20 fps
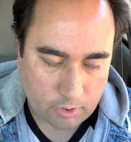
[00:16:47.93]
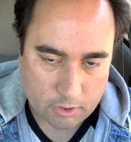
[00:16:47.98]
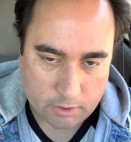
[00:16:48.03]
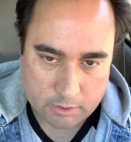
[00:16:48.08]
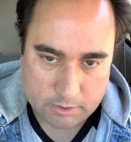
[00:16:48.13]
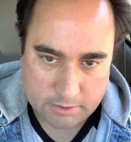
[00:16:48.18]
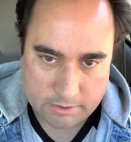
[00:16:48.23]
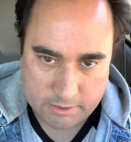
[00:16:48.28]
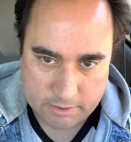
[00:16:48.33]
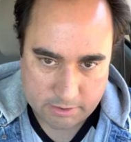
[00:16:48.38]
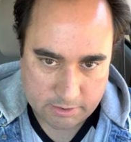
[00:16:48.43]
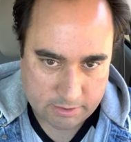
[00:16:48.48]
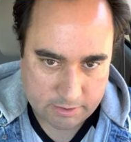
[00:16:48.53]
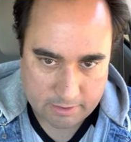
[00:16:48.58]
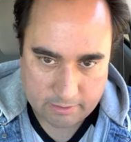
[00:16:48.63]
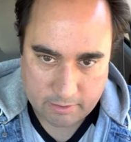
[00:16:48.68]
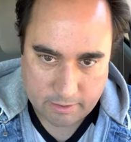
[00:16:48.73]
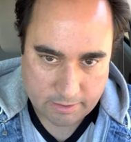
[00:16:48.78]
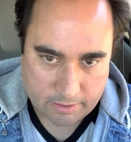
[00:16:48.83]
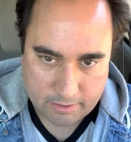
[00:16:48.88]
it's just
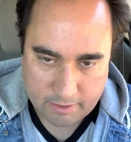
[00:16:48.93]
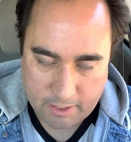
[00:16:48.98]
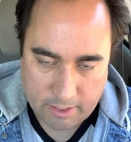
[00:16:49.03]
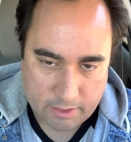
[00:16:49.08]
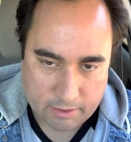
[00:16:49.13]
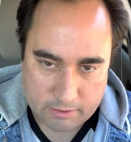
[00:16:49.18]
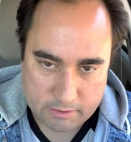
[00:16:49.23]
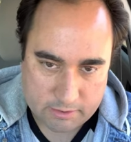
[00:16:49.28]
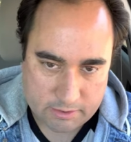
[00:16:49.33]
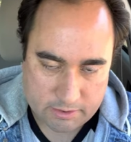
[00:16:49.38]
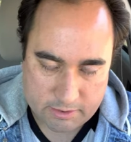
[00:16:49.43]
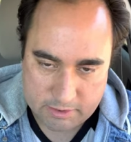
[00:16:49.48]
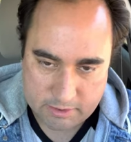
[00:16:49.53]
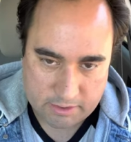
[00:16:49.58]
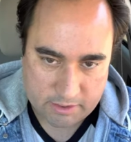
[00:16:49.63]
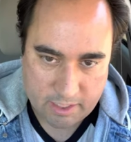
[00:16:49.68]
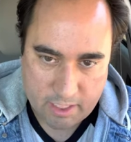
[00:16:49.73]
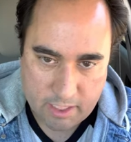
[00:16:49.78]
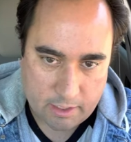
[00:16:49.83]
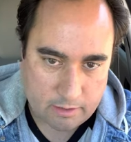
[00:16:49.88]
said like that. It's
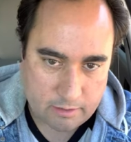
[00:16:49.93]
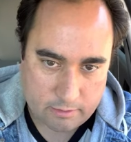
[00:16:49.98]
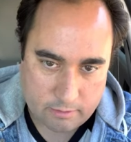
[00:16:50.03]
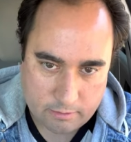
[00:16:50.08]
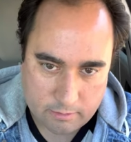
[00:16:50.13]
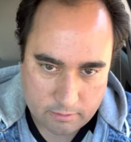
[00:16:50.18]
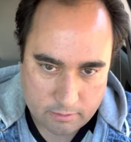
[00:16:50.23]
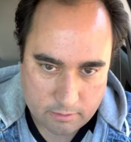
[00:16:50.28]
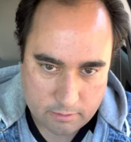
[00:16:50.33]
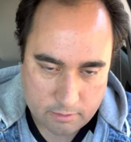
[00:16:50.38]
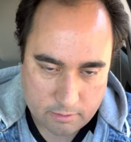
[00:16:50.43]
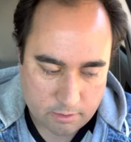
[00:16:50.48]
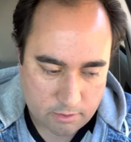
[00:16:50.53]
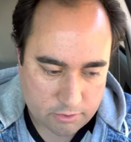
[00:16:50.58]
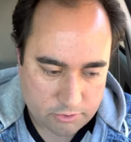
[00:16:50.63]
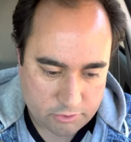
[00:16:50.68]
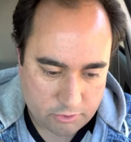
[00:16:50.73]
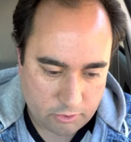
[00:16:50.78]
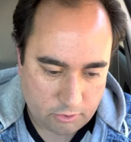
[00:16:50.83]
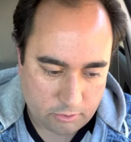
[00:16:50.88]
just that.
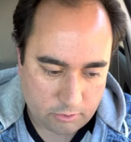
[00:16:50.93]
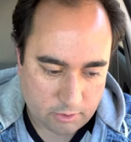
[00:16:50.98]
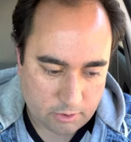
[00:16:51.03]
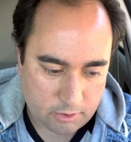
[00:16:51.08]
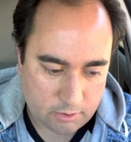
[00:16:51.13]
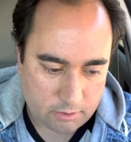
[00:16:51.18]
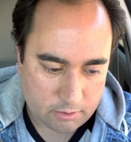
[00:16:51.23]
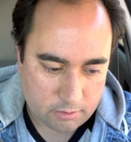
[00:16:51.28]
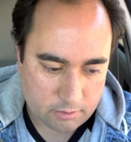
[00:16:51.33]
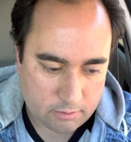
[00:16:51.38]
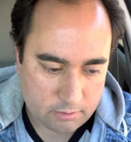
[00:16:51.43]
So,